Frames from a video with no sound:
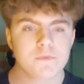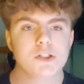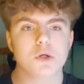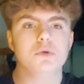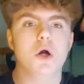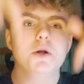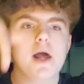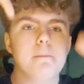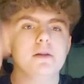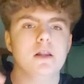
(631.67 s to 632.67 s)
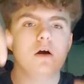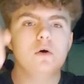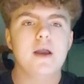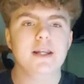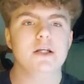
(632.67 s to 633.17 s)
So go down
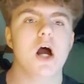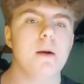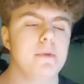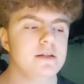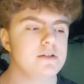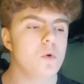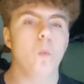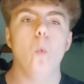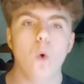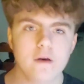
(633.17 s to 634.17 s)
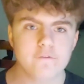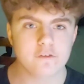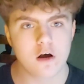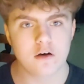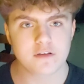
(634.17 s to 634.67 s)
below and comment what
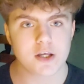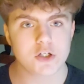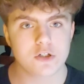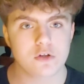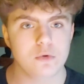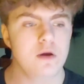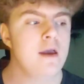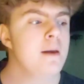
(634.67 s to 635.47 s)
vlogs I should do,